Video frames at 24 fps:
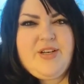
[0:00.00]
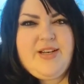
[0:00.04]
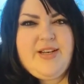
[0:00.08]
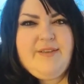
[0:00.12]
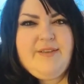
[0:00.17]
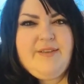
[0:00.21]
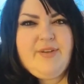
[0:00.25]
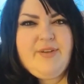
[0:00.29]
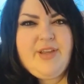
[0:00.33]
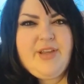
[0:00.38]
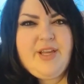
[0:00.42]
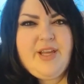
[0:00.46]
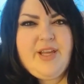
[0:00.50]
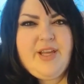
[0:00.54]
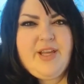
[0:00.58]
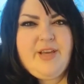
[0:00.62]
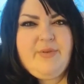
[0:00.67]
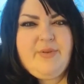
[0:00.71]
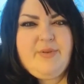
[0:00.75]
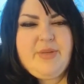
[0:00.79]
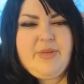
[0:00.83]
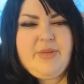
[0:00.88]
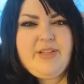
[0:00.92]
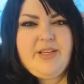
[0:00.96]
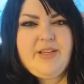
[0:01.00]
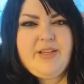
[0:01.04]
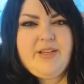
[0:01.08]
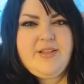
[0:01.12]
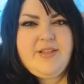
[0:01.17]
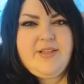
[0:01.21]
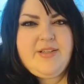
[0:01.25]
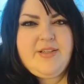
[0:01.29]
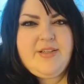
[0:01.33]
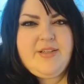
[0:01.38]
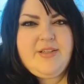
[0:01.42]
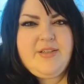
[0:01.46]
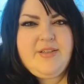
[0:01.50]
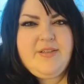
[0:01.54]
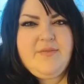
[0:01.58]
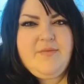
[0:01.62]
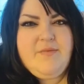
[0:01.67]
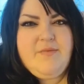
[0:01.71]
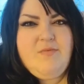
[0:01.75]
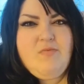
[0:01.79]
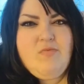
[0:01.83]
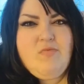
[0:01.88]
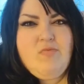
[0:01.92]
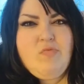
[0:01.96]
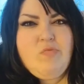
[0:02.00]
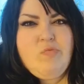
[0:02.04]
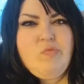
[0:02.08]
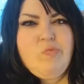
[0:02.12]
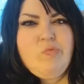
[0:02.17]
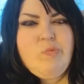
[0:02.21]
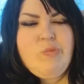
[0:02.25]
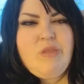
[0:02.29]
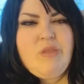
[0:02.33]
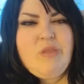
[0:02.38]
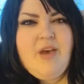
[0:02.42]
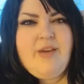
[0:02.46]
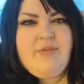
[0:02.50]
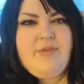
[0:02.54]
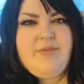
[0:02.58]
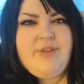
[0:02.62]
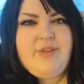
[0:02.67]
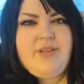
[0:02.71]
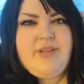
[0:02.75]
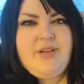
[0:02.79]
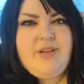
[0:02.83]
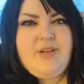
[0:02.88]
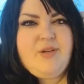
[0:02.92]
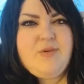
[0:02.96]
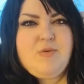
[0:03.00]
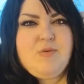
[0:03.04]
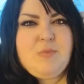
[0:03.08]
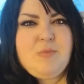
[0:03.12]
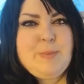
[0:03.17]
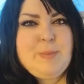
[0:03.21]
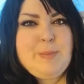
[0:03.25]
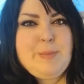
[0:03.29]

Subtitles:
never thinking it would be leaked. I don't think they knew.